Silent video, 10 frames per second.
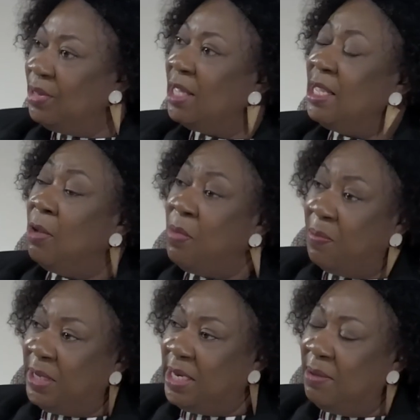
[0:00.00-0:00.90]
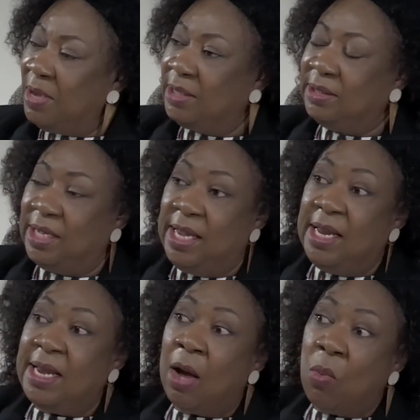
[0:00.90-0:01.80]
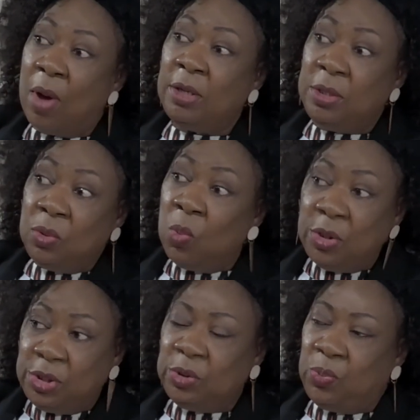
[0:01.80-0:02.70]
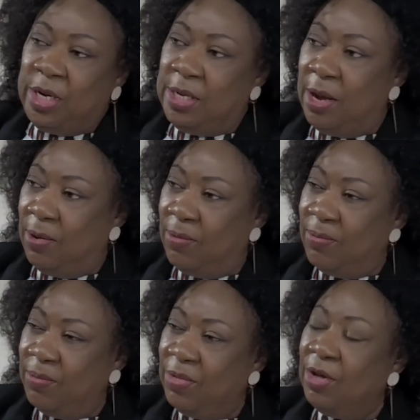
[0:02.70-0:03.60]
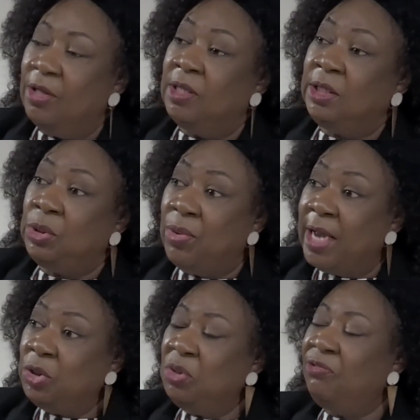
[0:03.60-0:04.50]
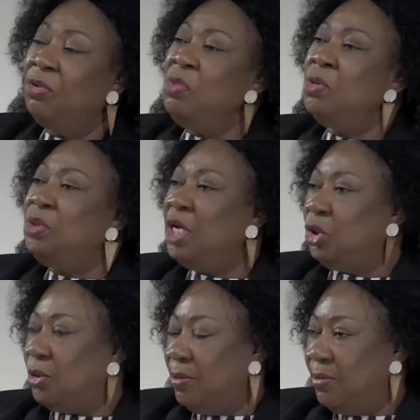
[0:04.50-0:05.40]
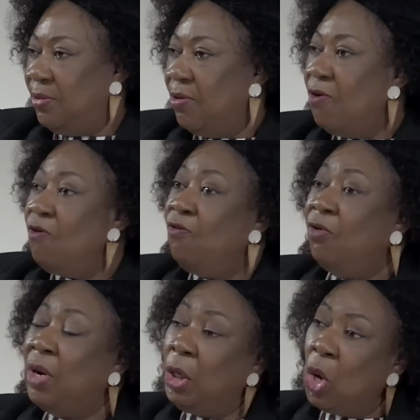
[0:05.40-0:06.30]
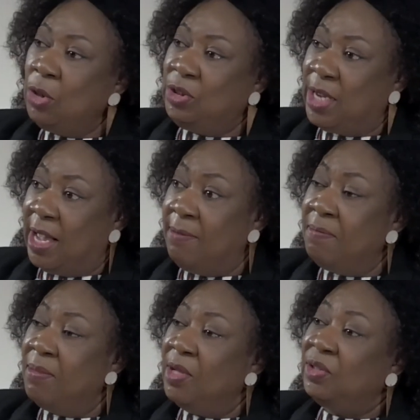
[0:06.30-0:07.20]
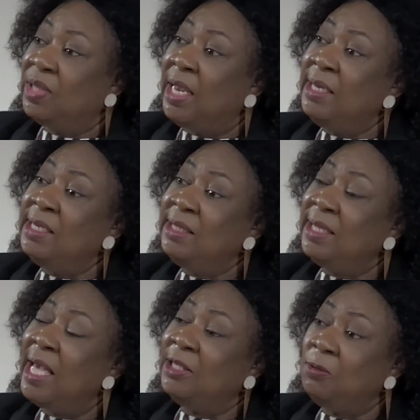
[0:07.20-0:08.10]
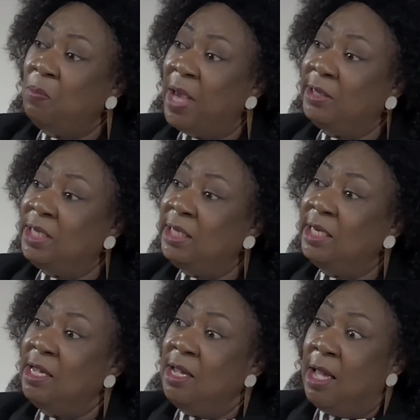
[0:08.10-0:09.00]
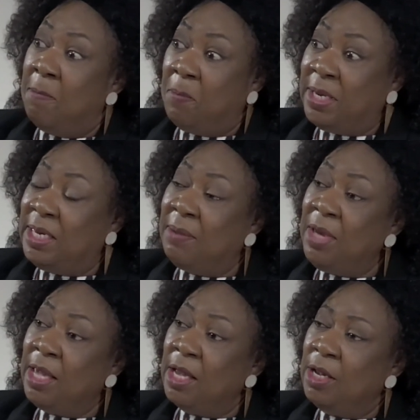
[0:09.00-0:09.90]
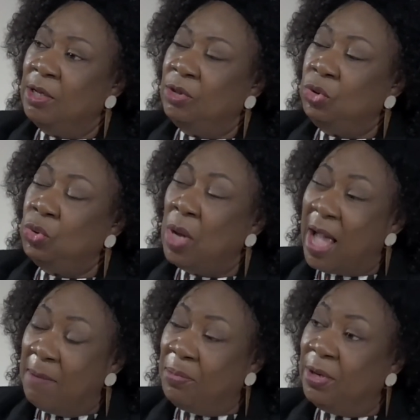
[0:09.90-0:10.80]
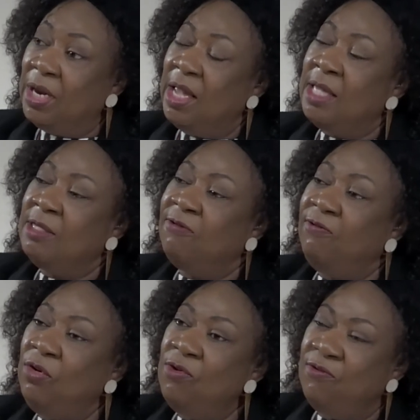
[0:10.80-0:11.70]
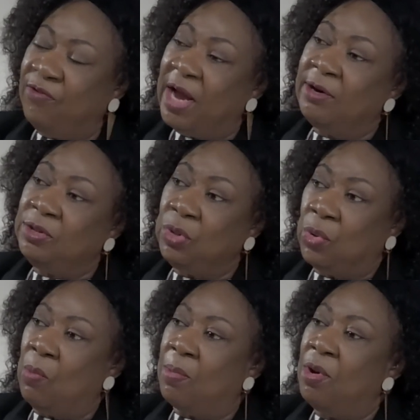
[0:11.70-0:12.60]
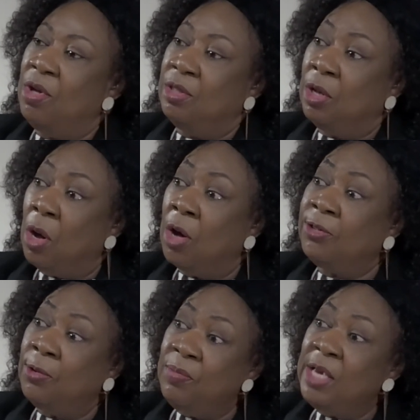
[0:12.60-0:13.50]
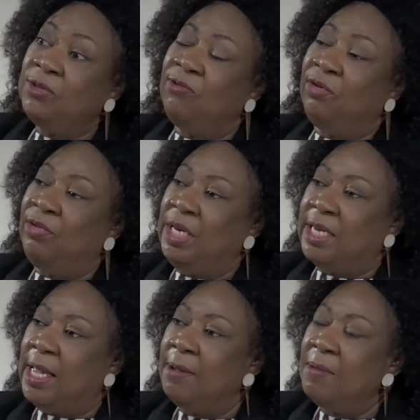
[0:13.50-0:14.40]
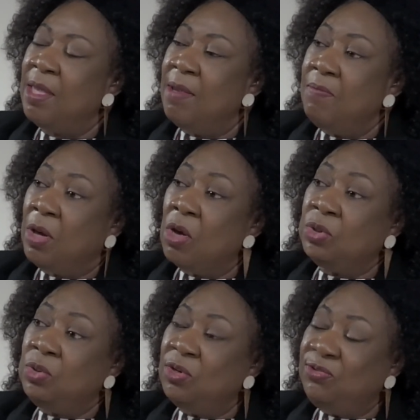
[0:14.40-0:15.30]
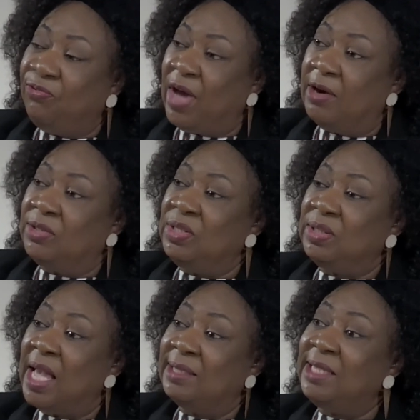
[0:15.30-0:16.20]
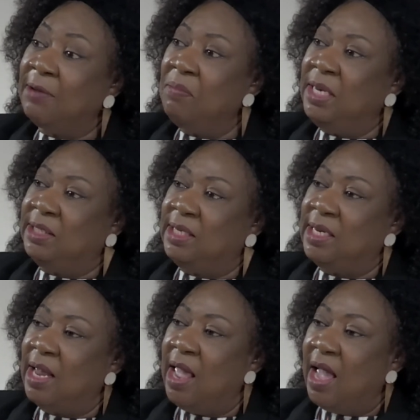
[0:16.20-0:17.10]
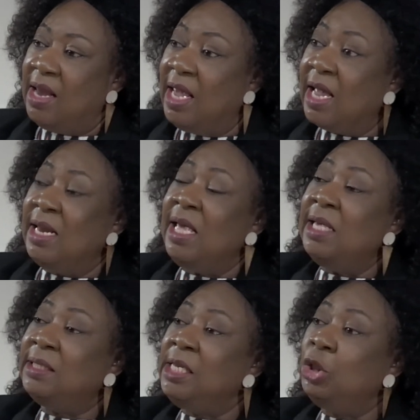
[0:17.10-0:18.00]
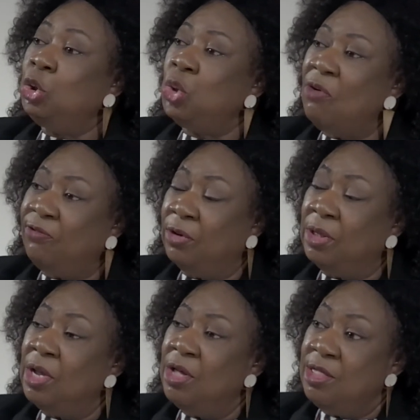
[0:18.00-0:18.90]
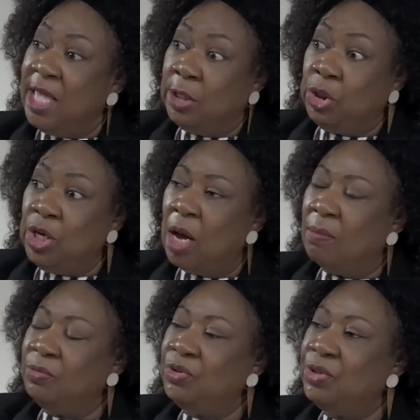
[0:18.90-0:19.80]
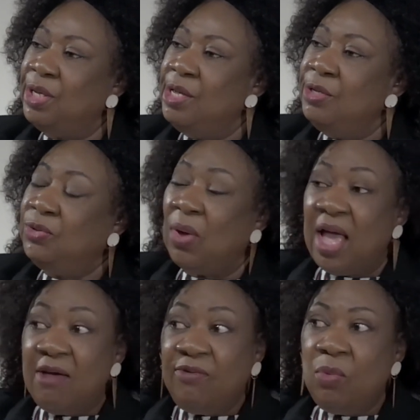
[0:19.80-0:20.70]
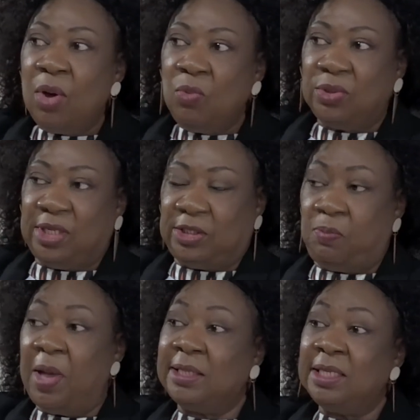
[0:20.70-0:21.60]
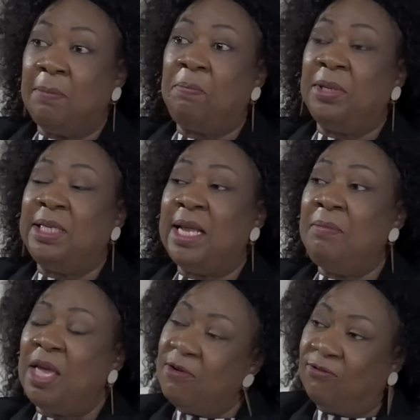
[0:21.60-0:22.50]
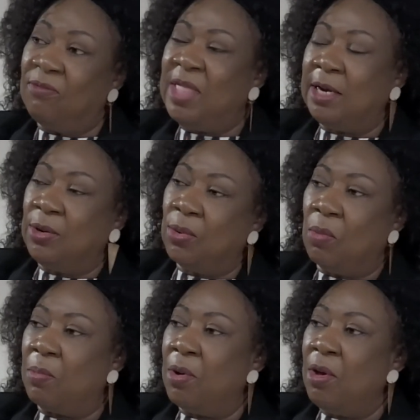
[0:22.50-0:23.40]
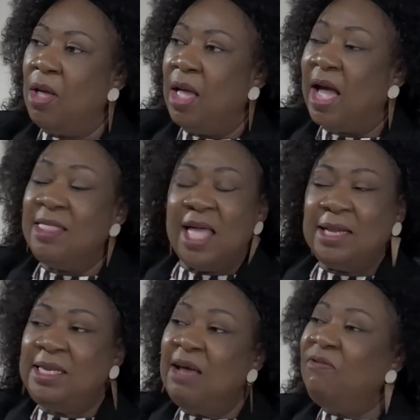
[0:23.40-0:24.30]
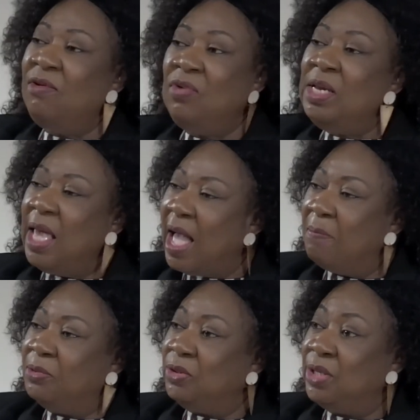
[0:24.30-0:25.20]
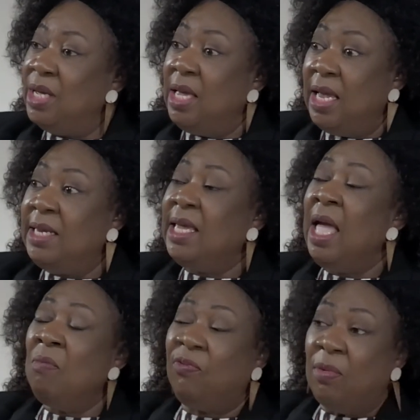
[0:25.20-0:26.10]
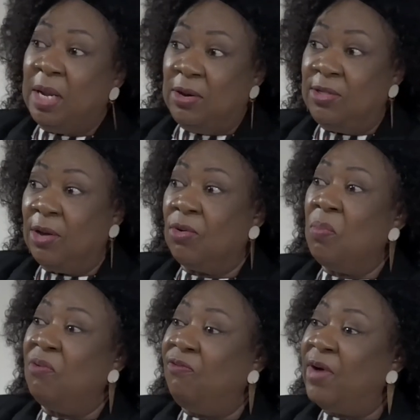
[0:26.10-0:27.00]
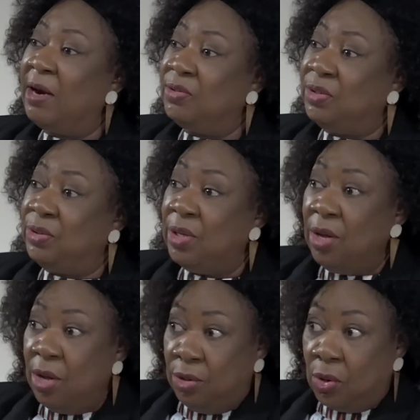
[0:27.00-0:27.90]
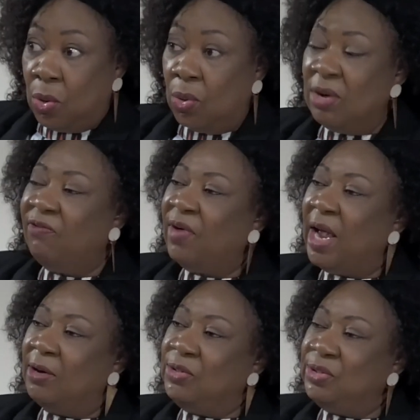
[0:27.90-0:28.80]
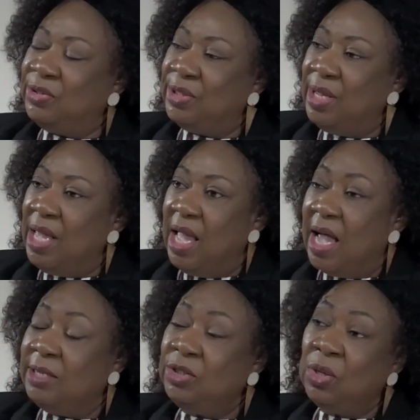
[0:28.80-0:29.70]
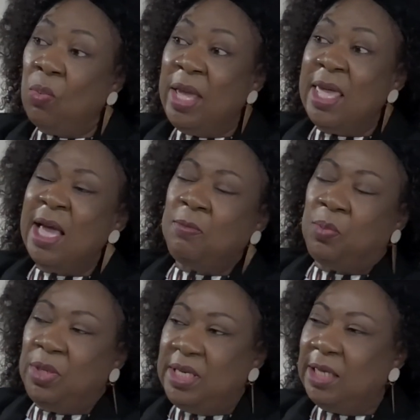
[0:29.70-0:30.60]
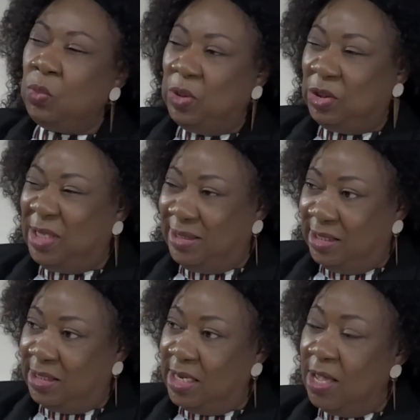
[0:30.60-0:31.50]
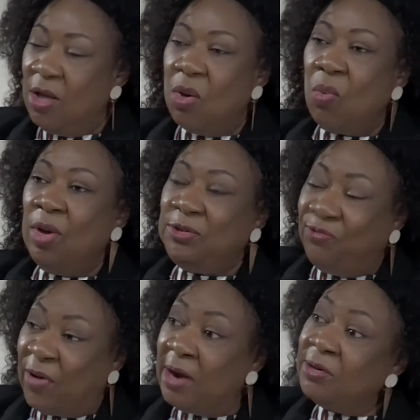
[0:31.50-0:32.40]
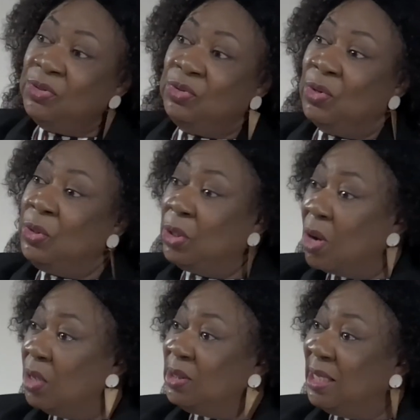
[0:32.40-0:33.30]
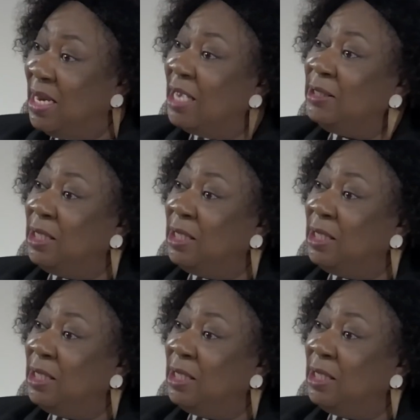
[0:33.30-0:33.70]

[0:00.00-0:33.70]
that there will be pandemics. Now, what don't we know? The direction of the mutation. For a long time, scientists expected a pandemic to happen in the flu virus group, the Orthomyxoviridae, because those viruses are segmented and they can easily shuffle their genomes. So everyone was expecting a pandemic from that group, and that never really happened. It came from another group of viruses, the coronaviruses. And so we can't predict with certainty which virus is going to cause the next